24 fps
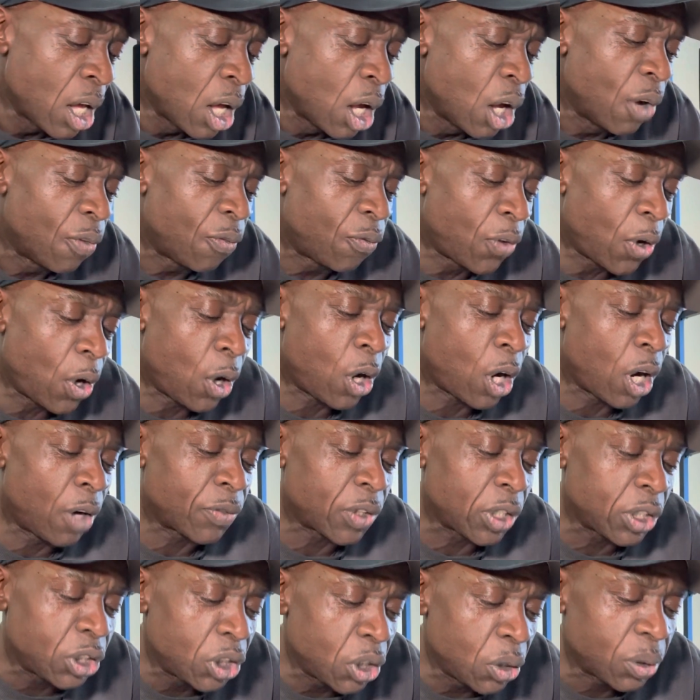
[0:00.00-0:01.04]
Four of
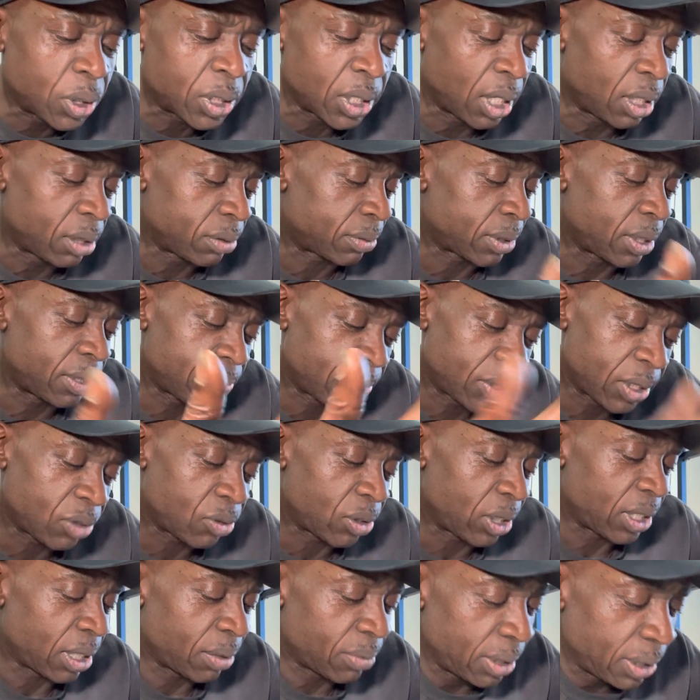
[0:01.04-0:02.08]
the UK... Oh, I've just
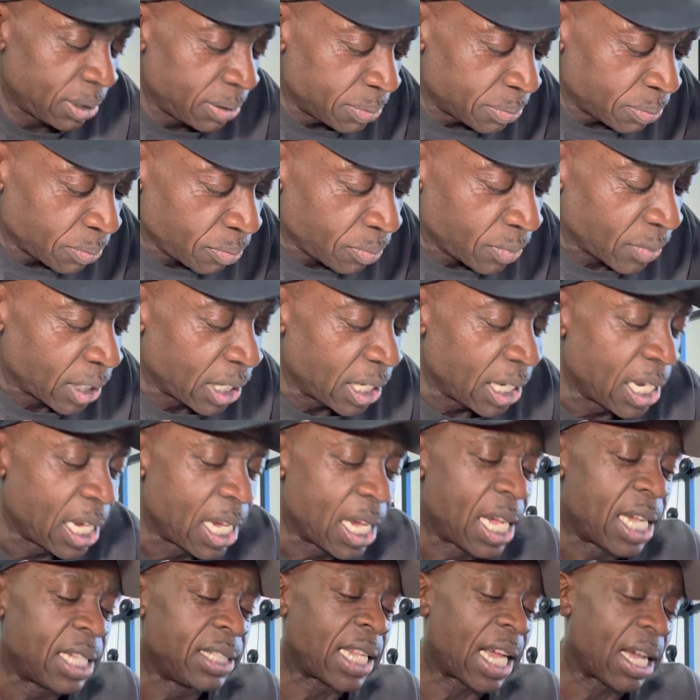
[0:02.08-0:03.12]
read that one.
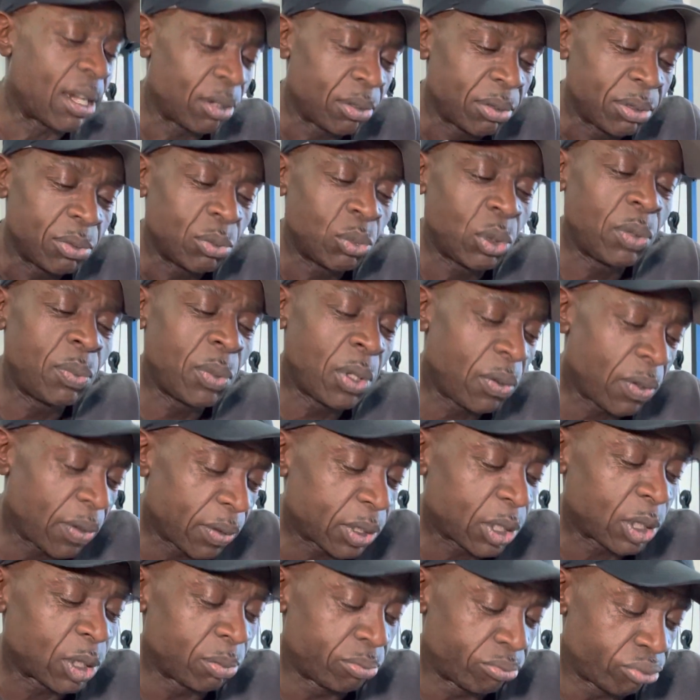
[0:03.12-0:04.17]
Now, we'll move on
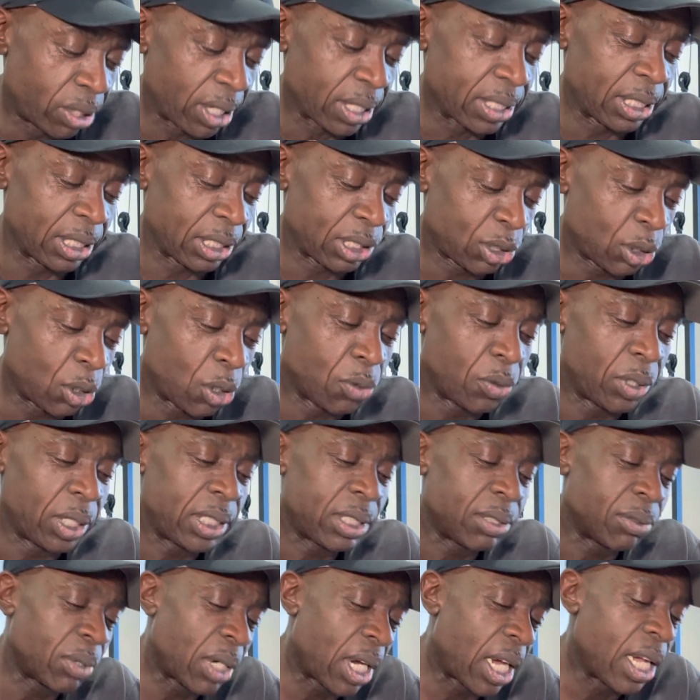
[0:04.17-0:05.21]
to some Brexit stories,
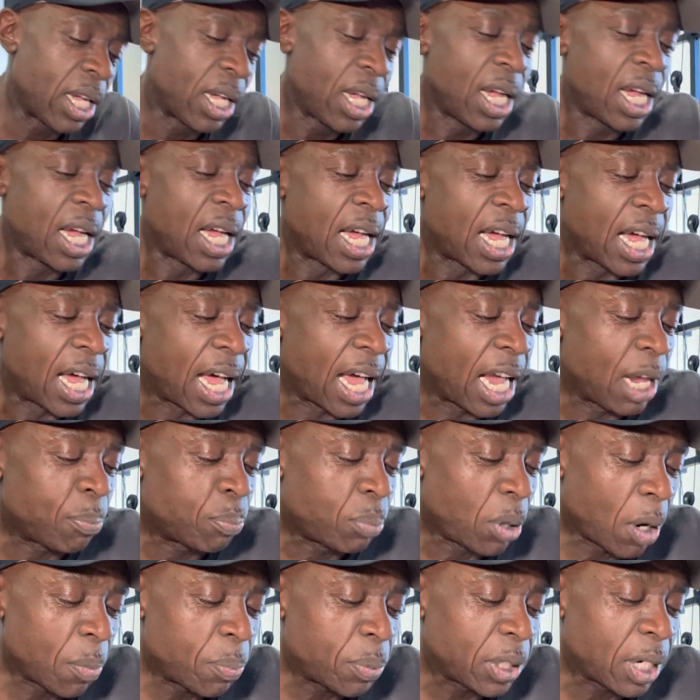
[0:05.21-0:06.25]
right? A
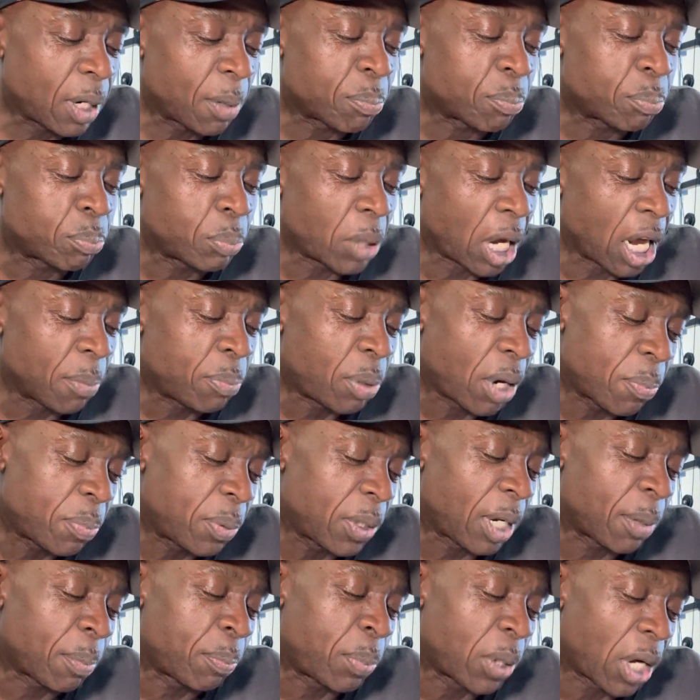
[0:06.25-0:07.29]
popular
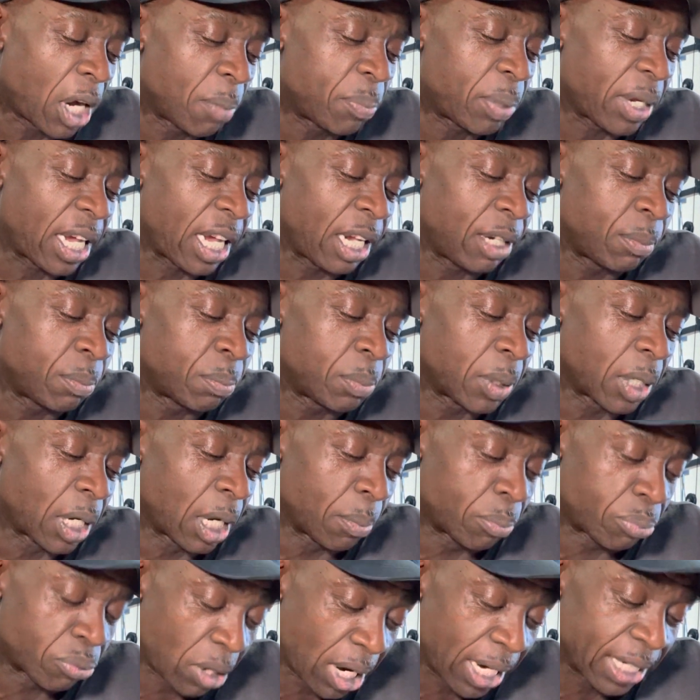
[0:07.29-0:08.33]
pub in
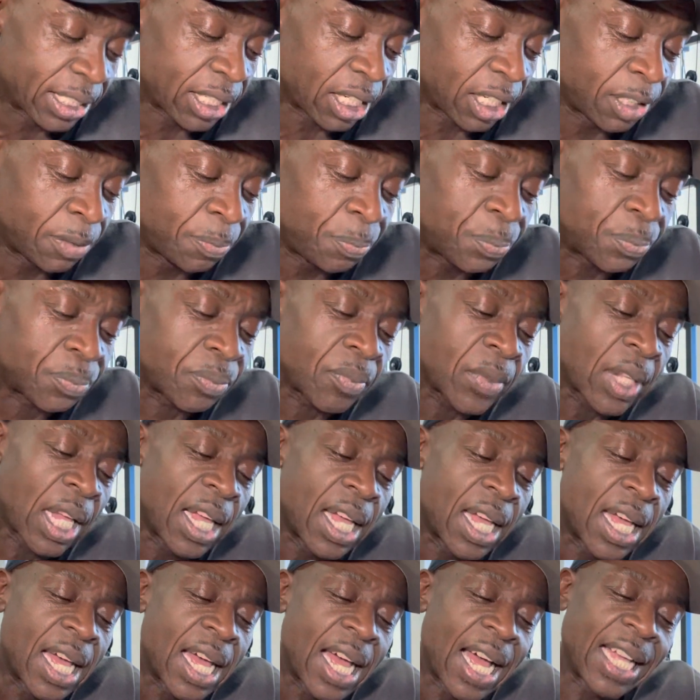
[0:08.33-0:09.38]
Brighton
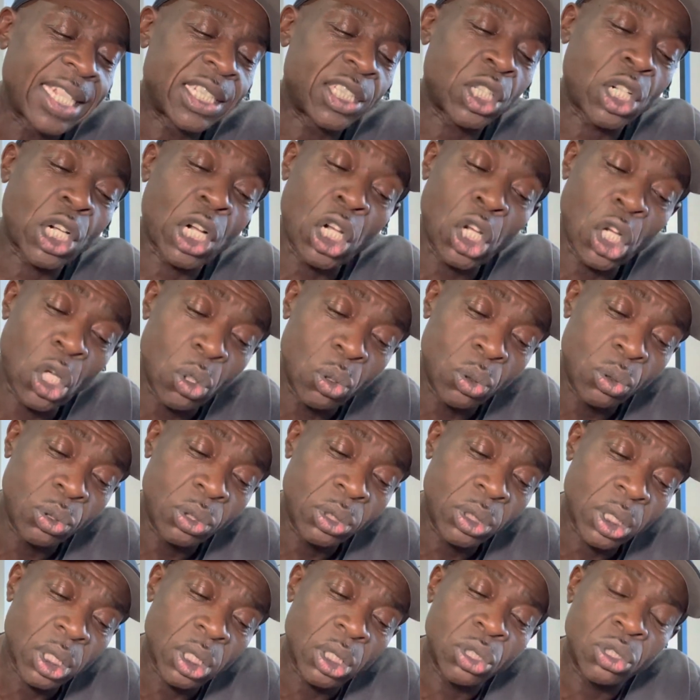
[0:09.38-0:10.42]
has
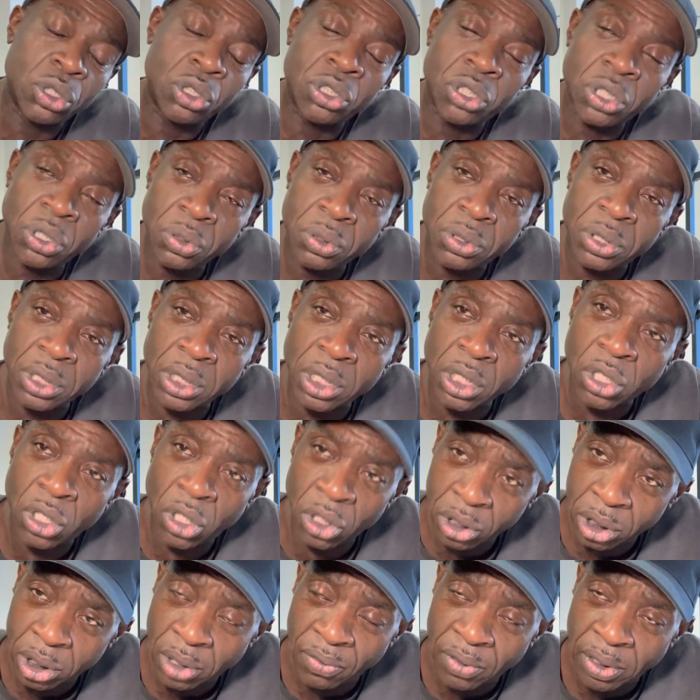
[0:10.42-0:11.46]
closed due to the
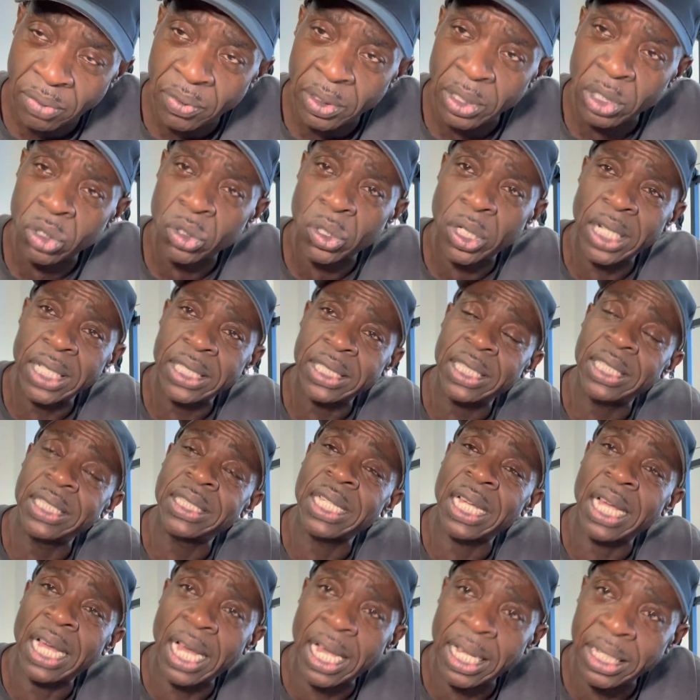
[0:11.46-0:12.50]
cost of living crisis
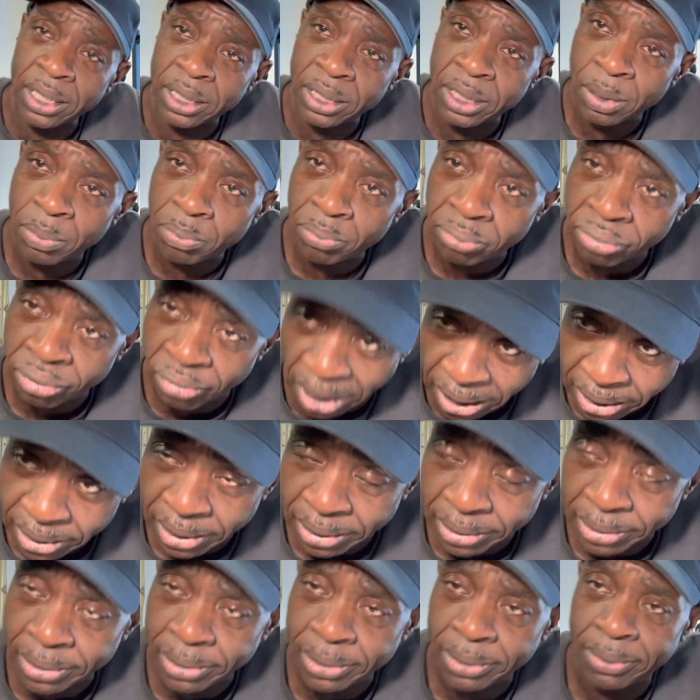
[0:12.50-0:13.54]
and
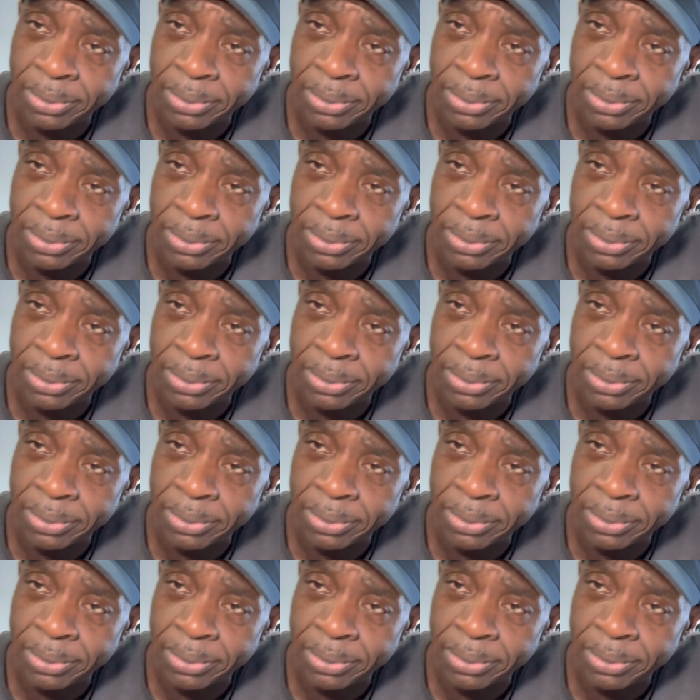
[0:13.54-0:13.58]
Brexit.